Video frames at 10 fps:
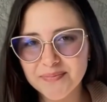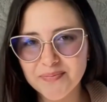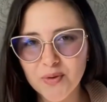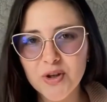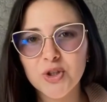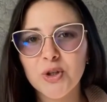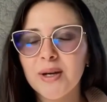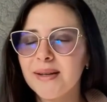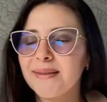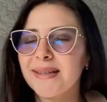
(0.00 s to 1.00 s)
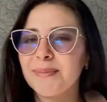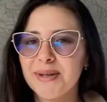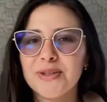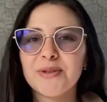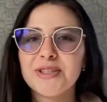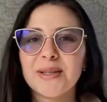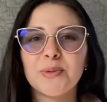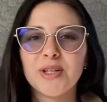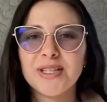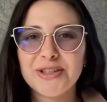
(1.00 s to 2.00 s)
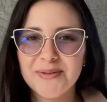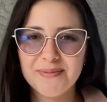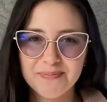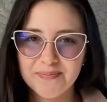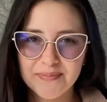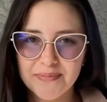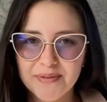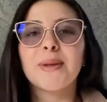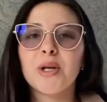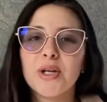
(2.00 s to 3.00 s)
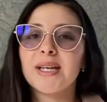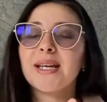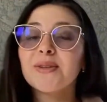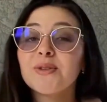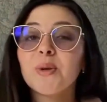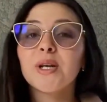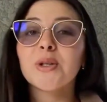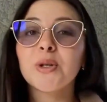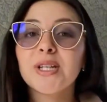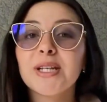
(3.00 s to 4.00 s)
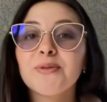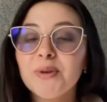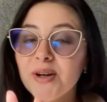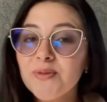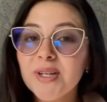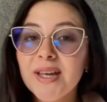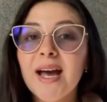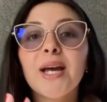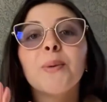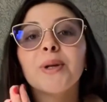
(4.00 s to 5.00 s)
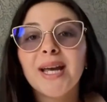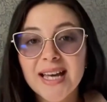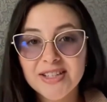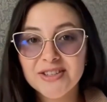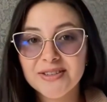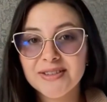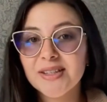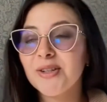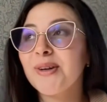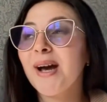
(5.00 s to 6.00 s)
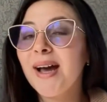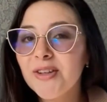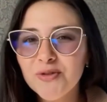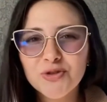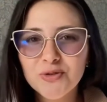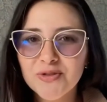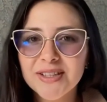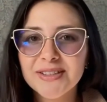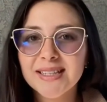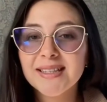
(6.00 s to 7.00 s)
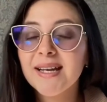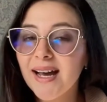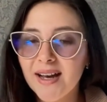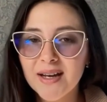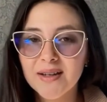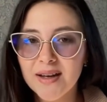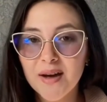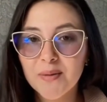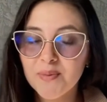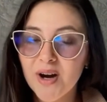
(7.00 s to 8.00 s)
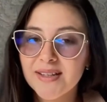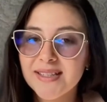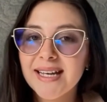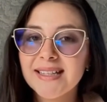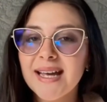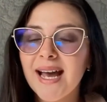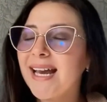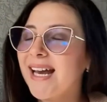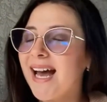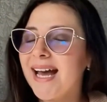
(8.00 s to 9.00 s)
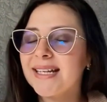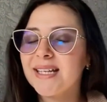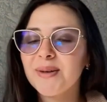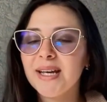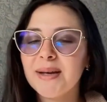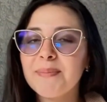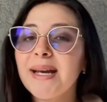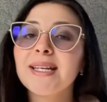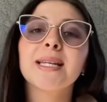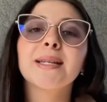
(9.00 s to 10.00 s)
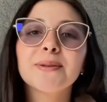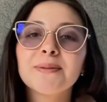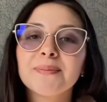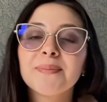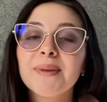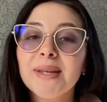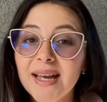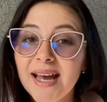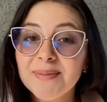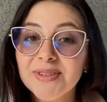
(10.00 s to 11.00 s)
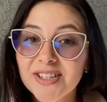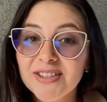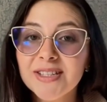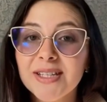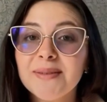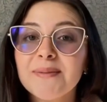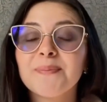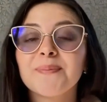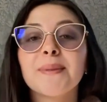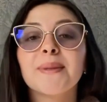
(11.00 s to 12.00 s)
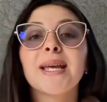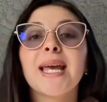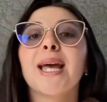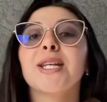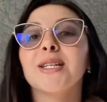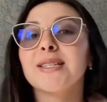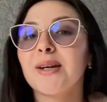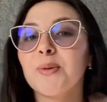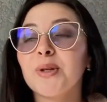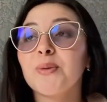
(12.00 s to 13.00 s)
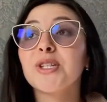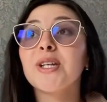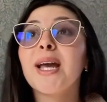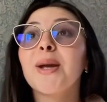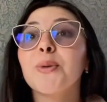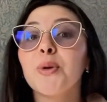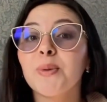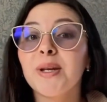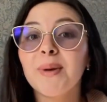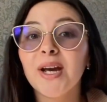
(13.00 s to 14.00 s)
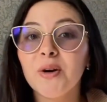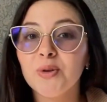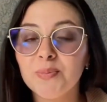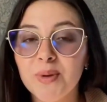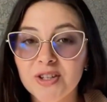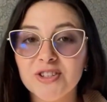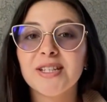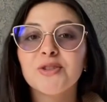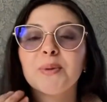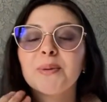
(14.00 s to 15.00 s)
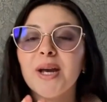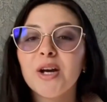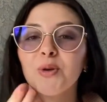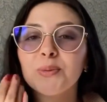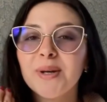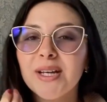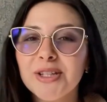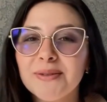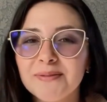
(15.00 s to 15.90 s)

for your EB-3 visa process? Look, if you are looking for a reliable agency to guide you through this entire process, I highly recommend it. MCC, the agency with which I am doing my own process with my own money,